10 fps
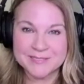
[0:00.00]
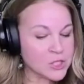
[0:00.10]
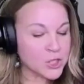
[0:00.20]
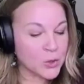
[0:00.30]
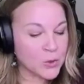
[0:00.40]

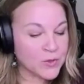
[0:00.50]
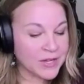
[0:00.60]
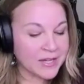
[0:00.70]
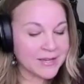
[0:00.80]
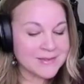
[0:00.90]
Two
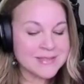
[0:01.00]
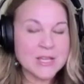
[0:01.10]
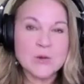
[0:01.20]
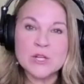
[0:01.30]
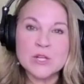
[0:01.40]
things that
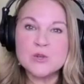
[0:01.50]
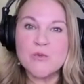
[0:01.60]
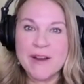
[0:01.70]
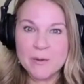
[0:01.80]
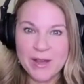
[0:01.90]
you can do
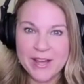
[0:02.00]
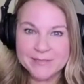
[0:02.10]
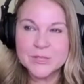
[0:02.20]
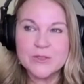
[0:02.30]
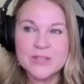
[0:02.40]
right away.
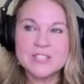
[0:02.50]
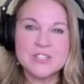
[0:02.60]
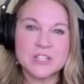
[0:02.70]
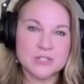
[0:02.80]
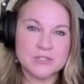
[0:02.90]
Two things you
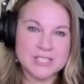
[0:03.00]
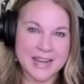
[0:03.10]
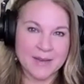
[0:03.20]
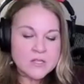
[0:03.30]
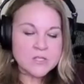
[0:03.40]
can do
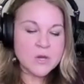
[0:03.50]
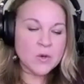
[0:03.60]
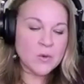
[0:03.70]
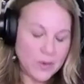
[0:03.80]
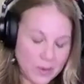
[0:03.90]
today.
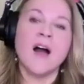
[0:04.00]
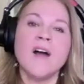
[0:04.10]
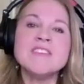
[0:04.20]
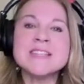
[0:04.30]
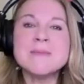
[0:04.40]
So
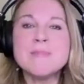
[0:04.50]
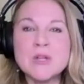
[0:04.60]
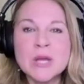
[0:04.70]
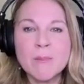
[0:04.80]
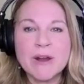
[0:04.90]
obviously
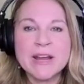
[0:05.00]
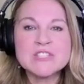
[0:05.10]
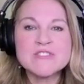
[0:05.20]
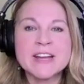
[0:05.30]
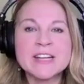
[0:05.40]
building a brand
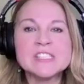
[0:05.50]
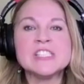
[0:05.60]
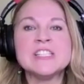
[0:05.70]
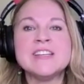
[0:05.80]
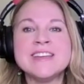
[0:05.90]

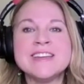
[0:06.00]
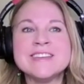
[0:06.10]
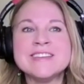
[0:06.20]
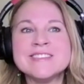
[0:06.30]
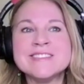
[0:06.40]
strategy
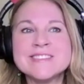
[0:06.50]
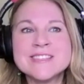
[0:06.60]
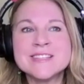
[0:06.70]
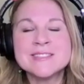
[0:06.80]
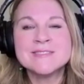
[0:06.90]
is
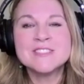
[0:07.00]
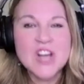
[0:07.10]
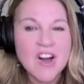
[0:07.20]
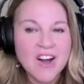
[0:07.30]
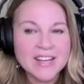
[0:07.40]

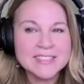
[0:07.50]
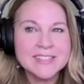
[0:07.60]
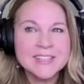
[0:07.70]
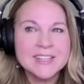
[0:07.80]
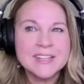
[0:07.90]
not
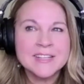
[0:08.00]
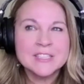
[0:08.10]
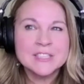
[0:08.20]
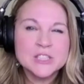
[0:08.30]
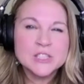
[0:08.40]

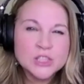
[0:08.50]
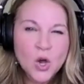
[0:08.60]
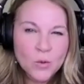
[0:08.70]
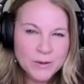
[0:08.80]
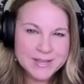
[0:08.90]

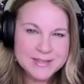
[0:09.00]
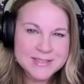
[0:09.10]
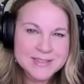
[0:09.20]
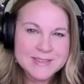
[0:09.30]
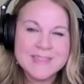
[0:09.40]
so
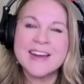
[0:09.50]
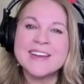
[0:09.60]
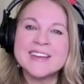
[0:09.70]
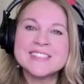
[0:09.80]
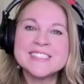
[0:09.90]
easy
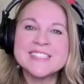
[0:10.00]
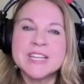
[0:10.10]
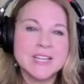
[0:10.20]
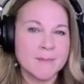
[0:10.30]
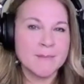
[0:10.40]
that it
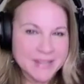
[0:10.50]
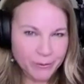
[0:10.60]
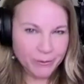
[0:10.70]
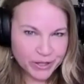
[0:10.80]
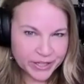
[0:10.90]
can be done
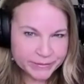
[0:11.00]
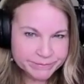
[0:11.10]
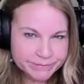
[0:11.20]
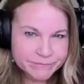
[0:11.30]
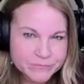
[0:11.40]
overnight,
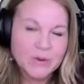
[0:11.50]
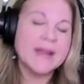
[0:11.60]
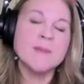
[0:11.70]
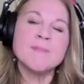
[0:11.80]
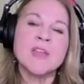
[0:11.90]
right?